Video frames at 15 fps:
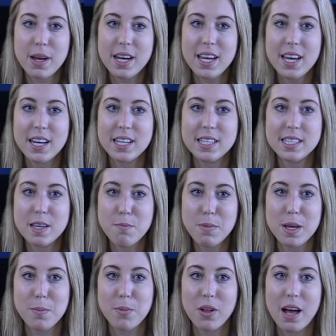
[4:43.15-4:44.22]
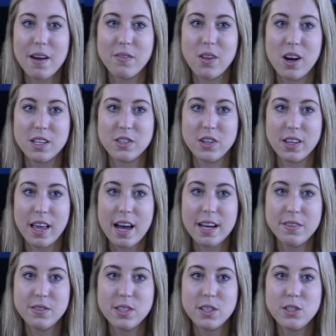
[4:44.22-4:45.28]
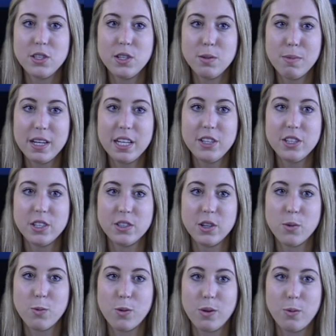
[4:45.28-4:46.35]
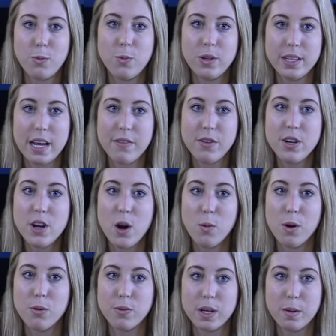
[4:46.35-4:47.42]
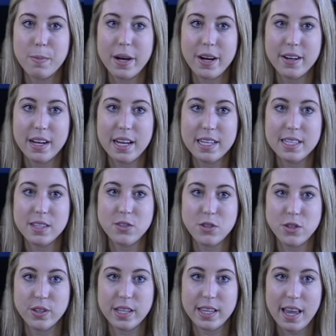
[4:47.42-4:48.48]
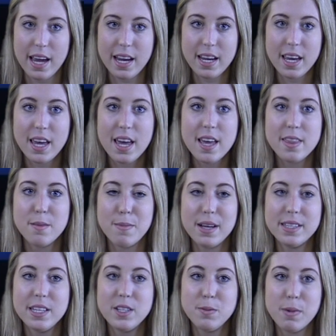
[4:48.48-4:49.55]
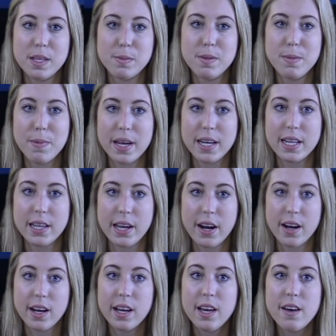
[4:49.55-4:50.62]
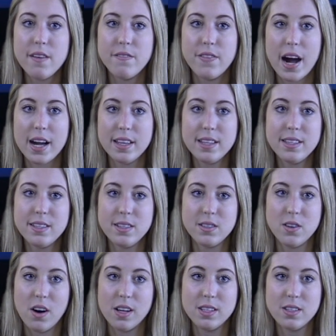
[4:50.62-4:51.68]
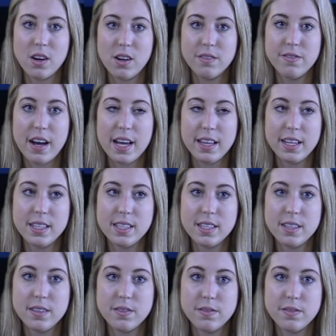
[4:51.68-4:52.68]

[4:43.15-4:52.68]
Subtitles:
many innocent people have lost their lives. Too many children will never know what real paradise is truly like. The message must be made clear. Violence does not solve violence.